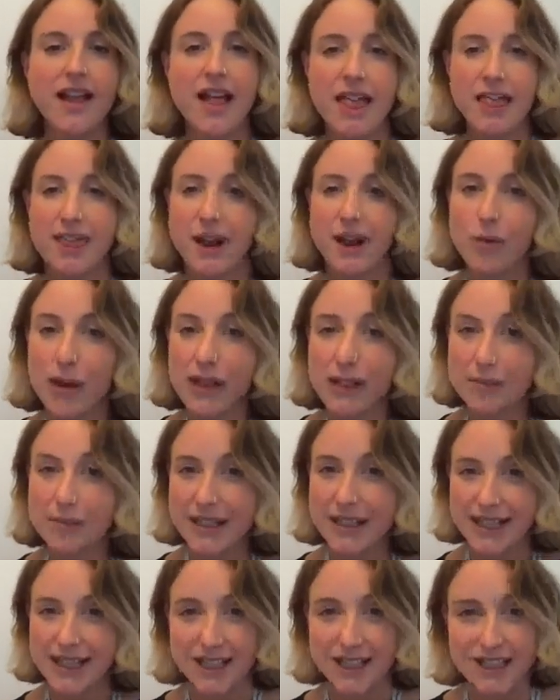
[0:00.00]
There will be
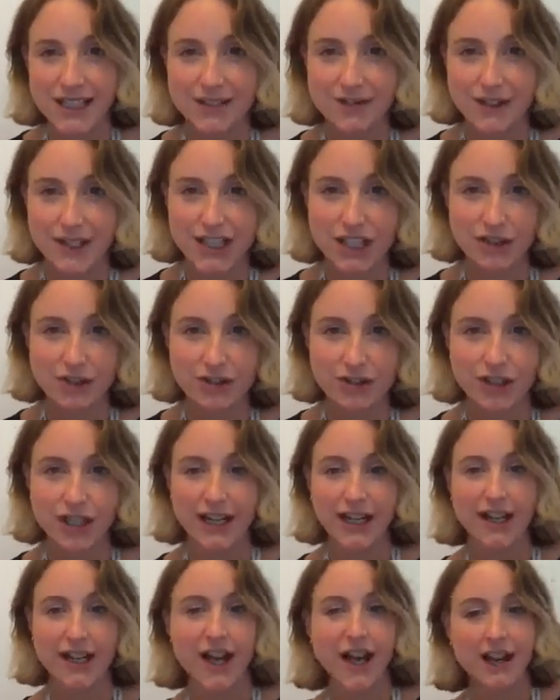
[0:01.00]
sessions for children
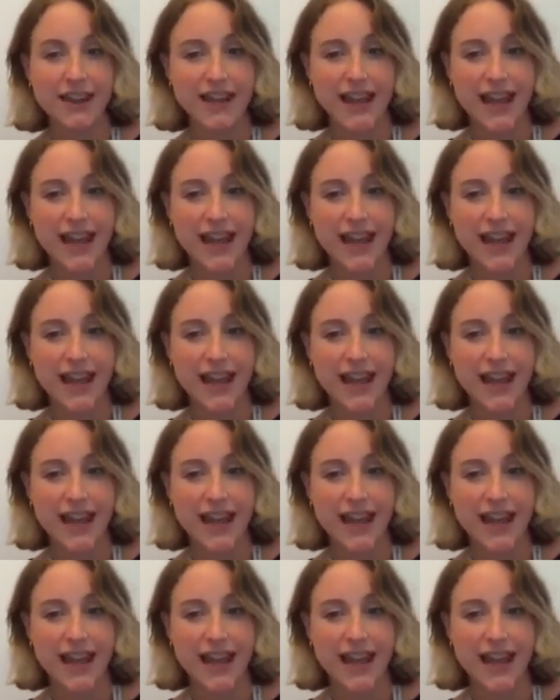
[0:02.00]
in other